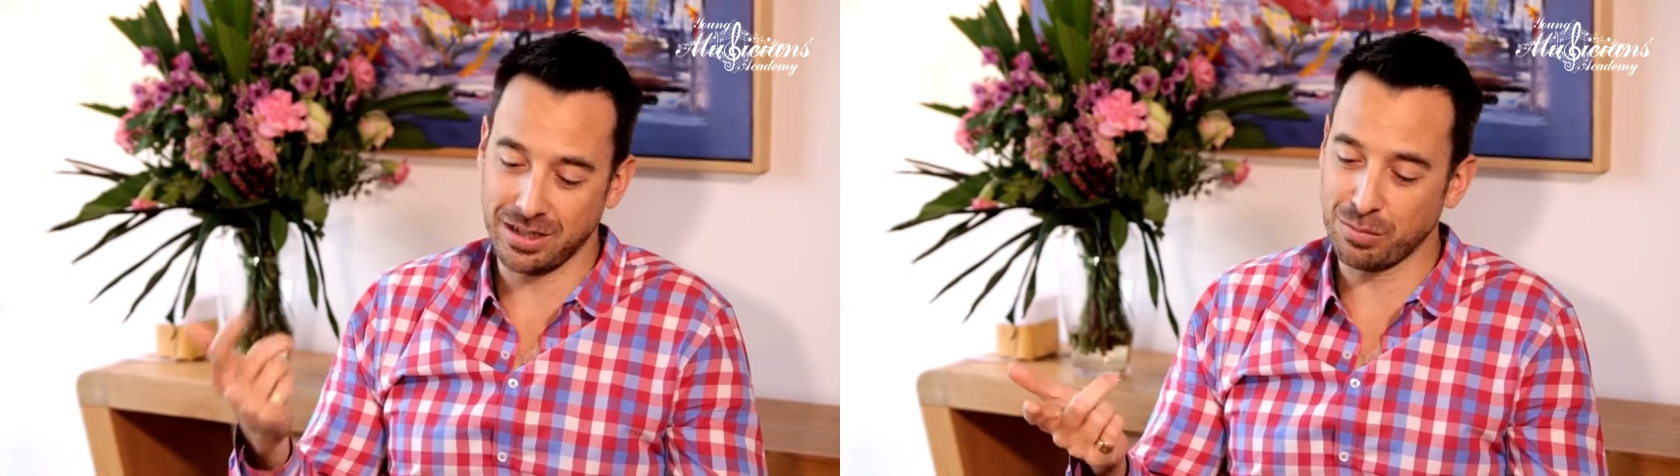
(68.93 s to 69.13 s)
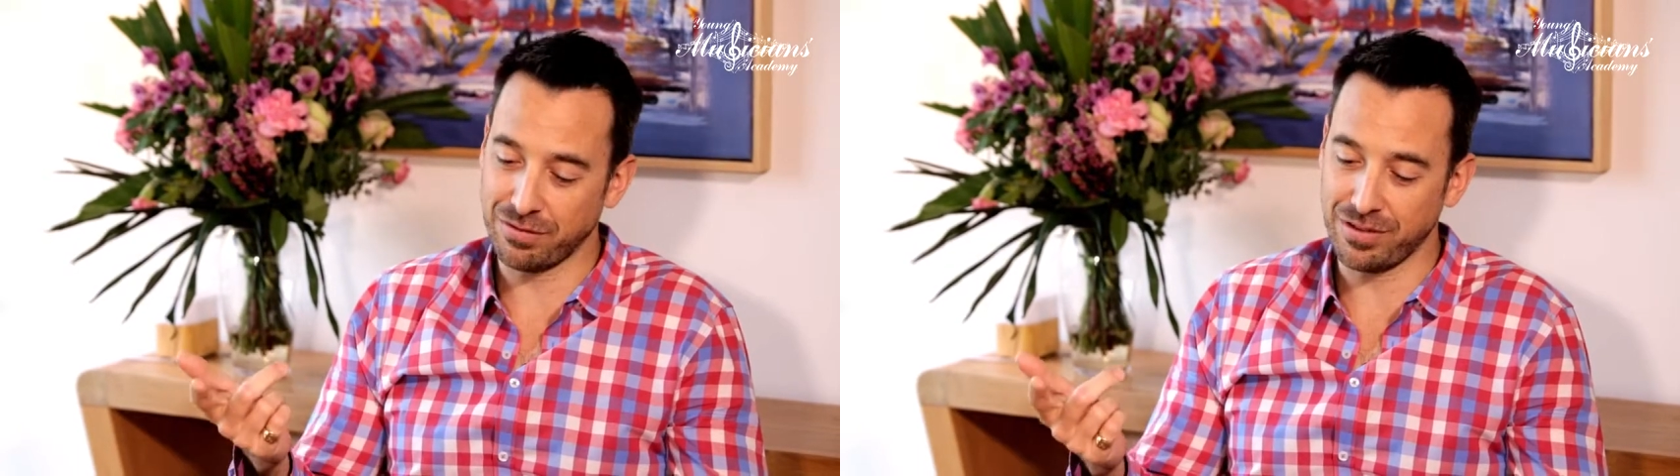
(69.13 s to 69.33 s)

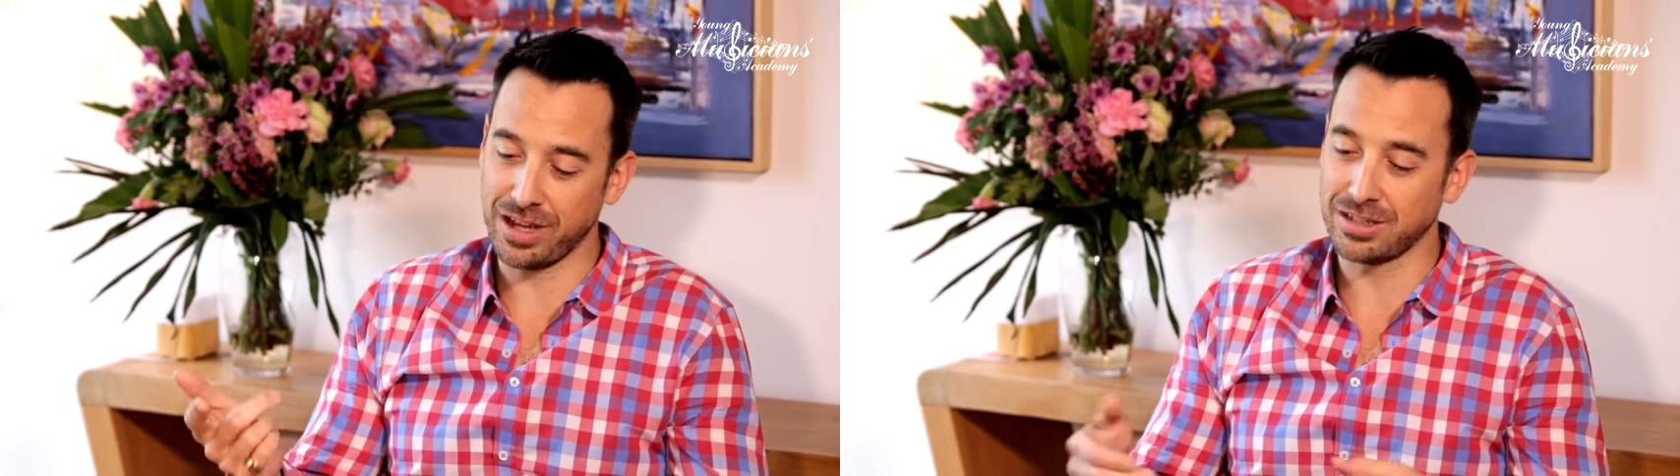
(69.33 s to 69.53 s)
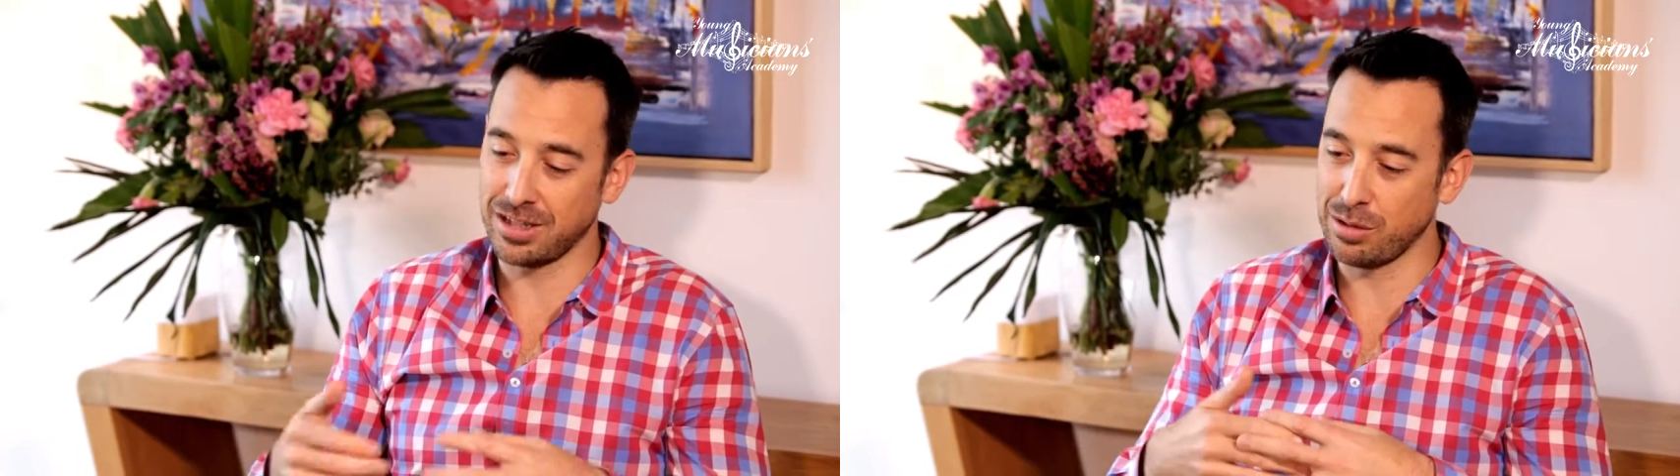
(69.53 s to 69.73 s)
and
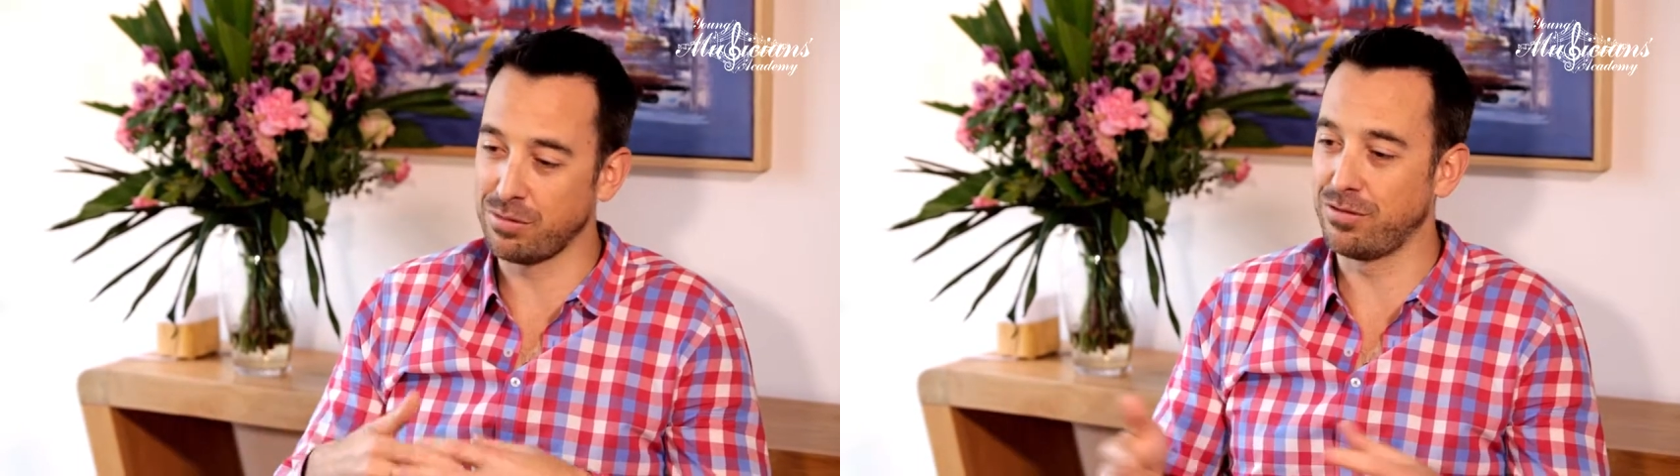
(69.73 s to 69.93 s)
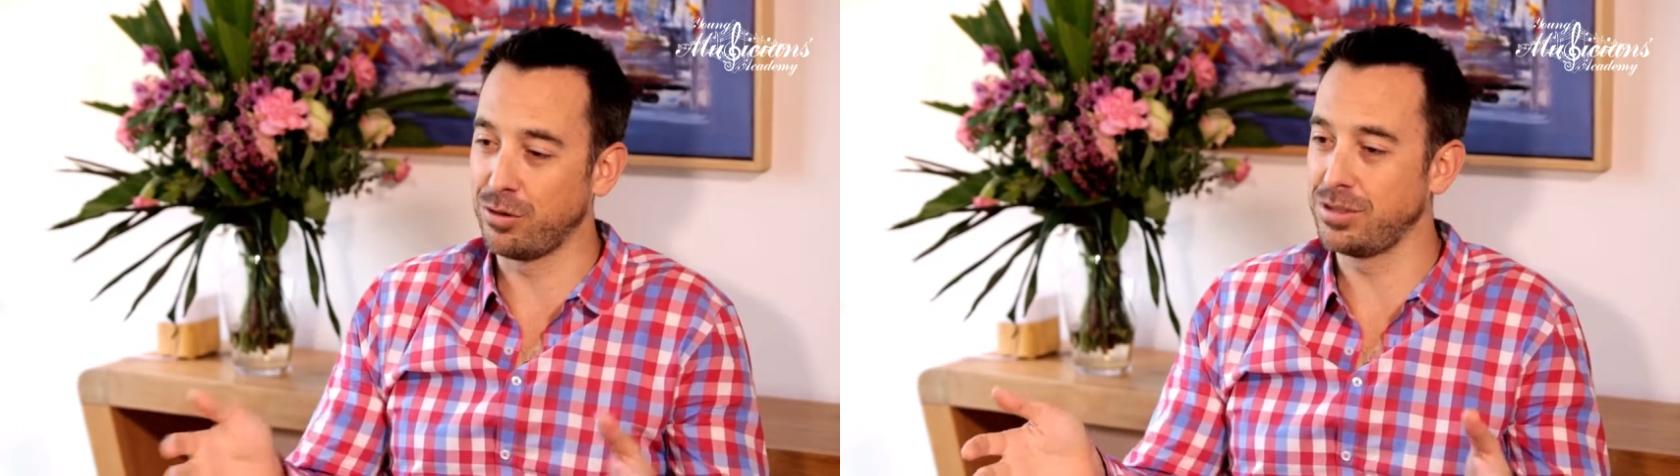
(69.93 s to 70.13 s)
perfect
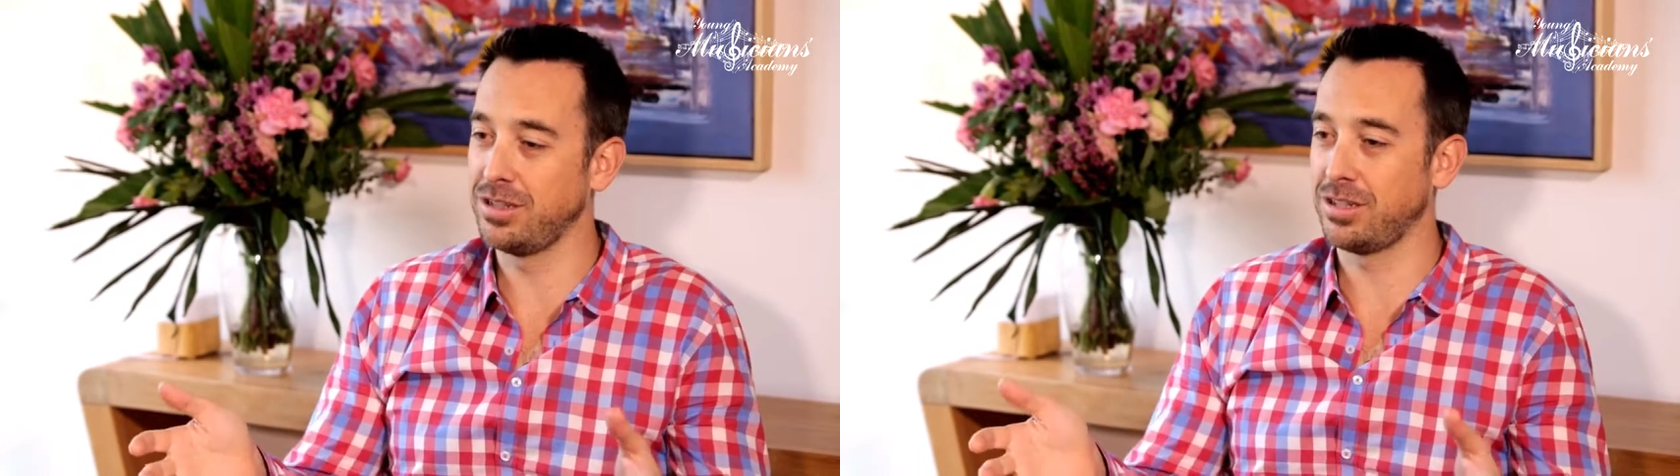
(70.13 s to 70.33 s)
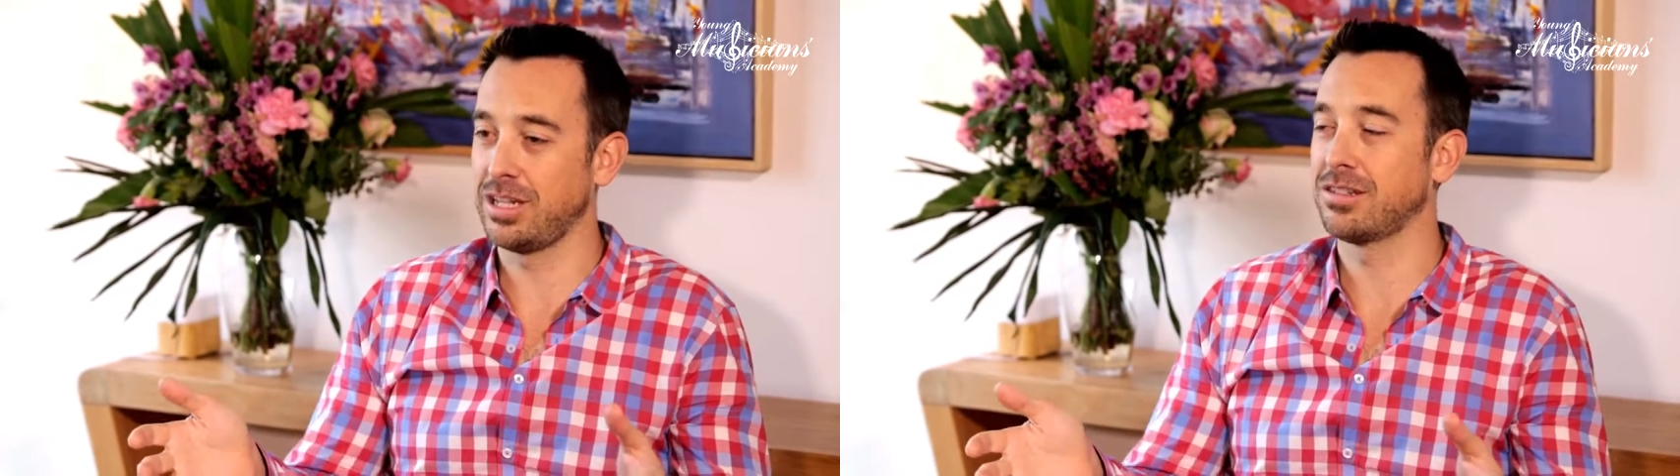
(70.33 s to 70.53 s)
and perform
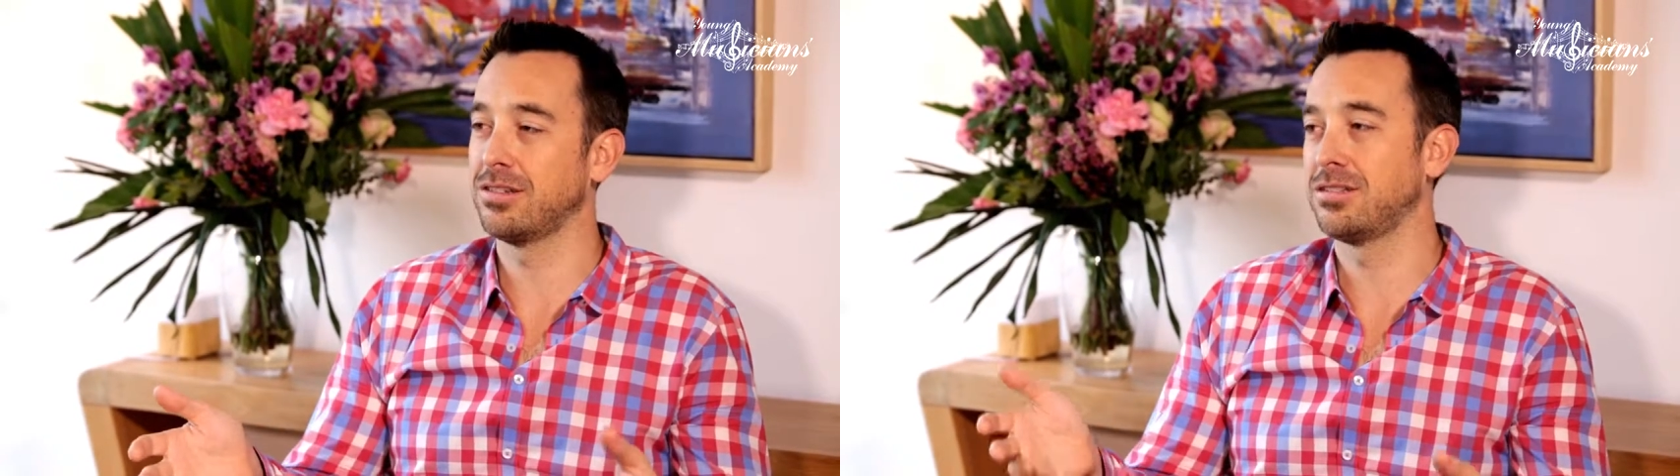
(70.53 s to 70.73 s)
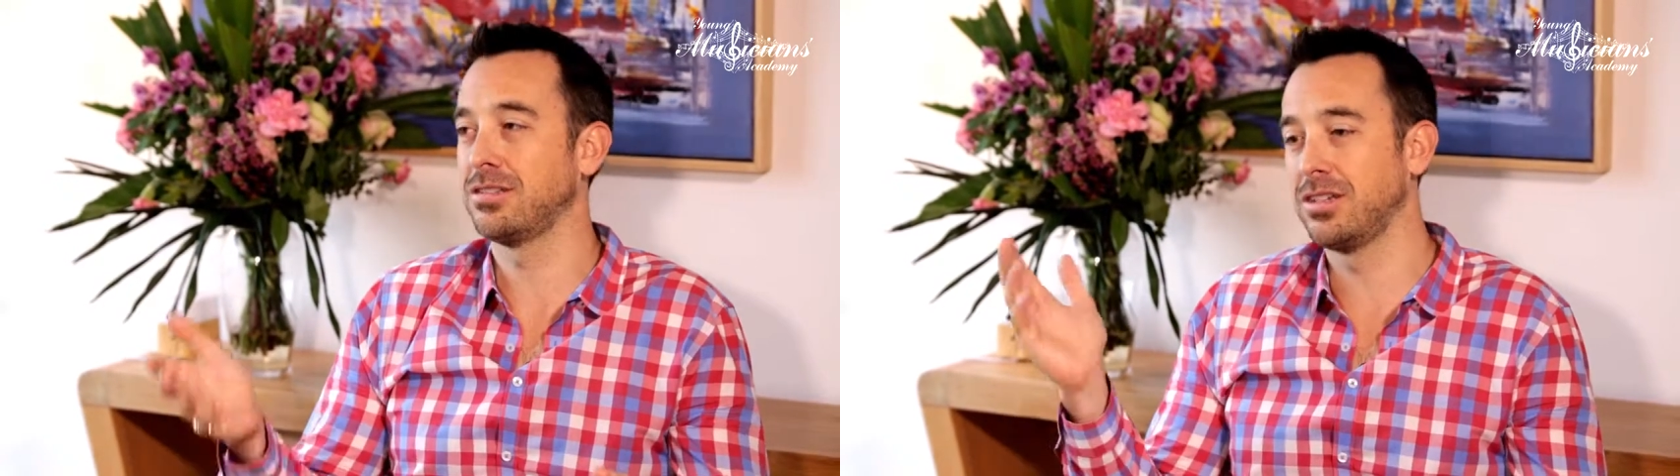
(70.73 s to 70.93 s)
to you the
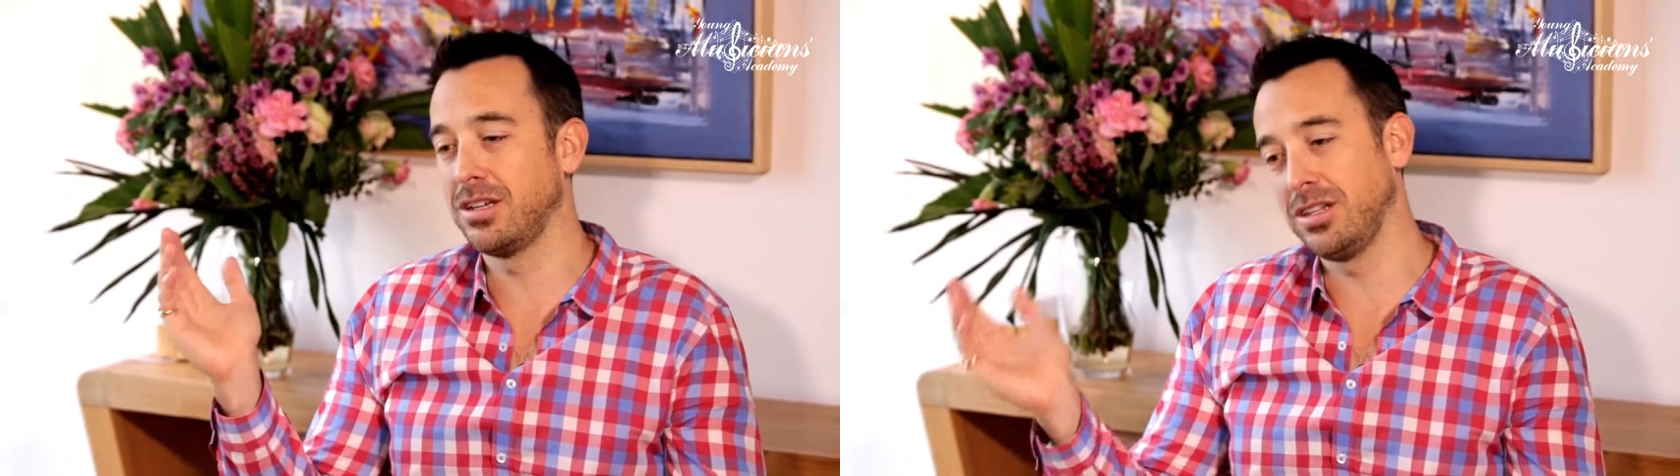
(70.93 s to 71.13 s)
next lesson,